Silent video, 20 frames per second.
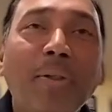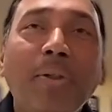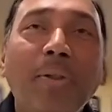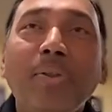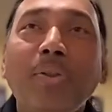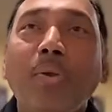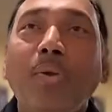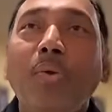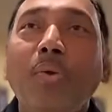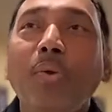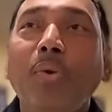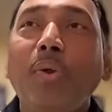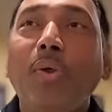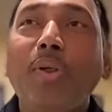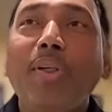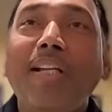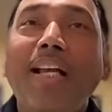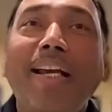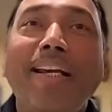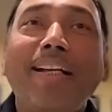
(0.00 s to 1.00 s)
So who
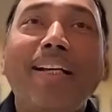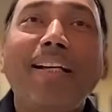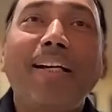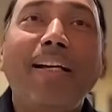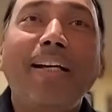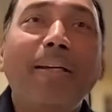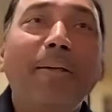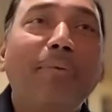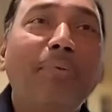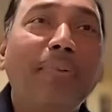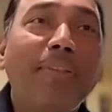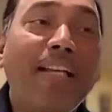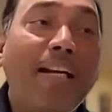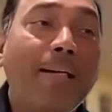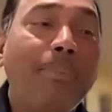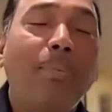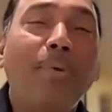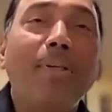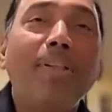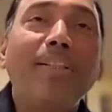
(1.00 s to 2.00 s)
knows? Like uh, if
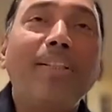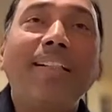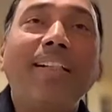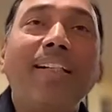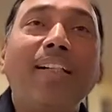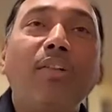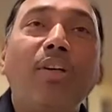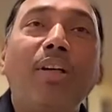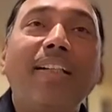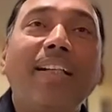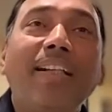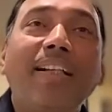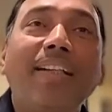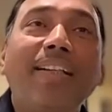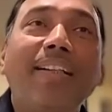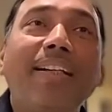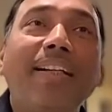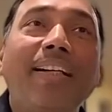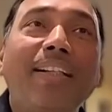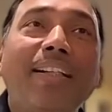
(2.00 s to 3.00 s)
that person did not
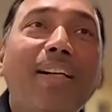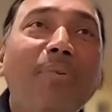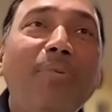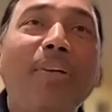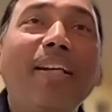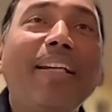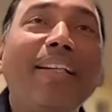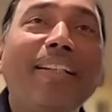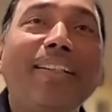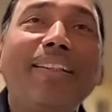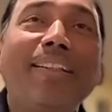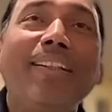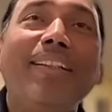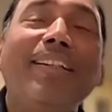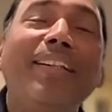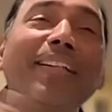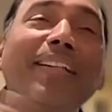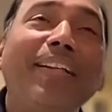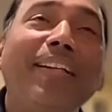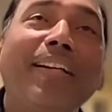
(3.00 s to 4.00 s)
intervene,
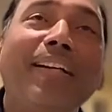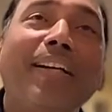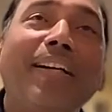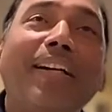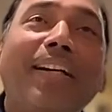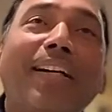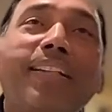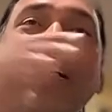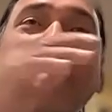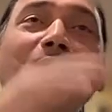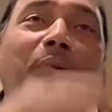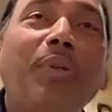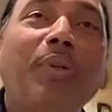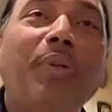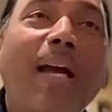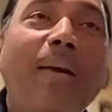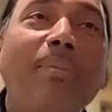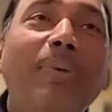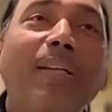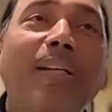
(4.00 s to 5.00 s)
there could
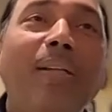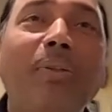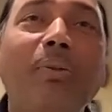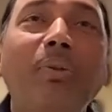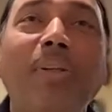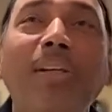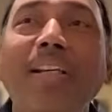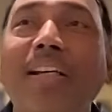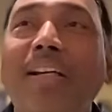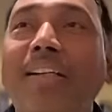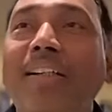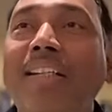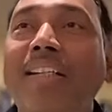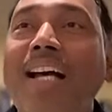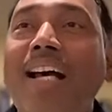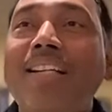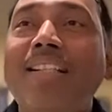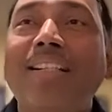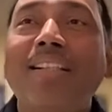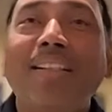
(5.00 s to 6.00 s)
have been a nuclear
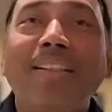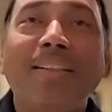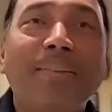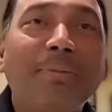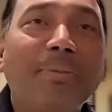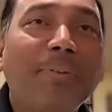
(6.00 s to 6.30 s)
disaster